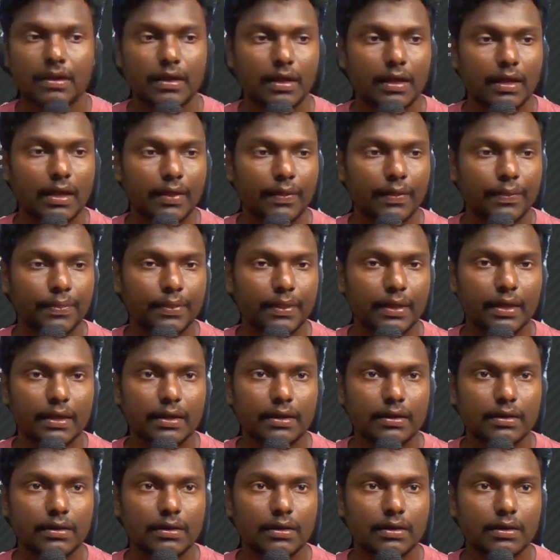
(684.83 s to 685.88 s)
And
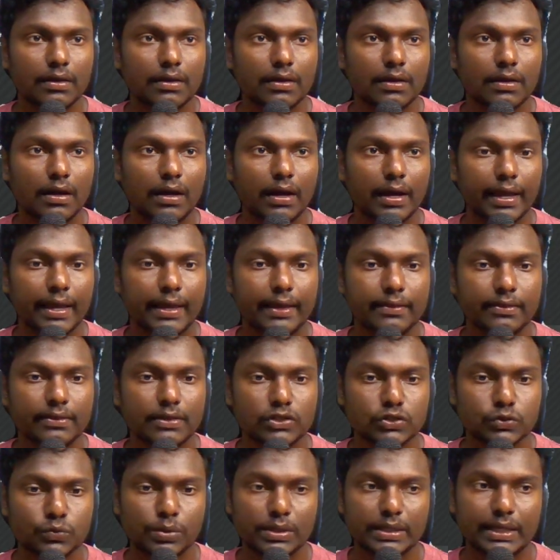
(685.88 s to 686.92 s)
then again
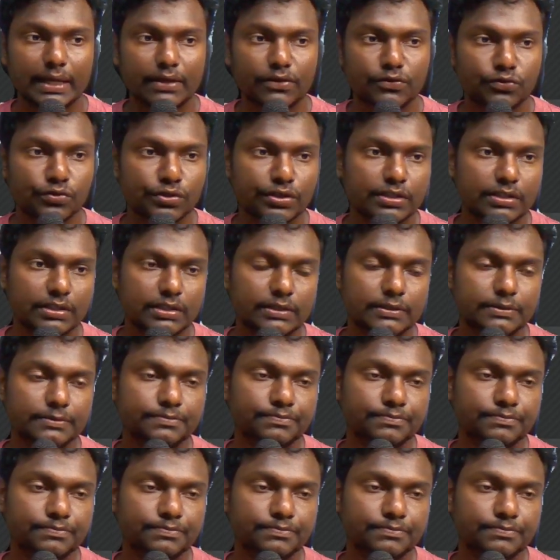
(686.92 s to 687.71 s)
this will get triggered.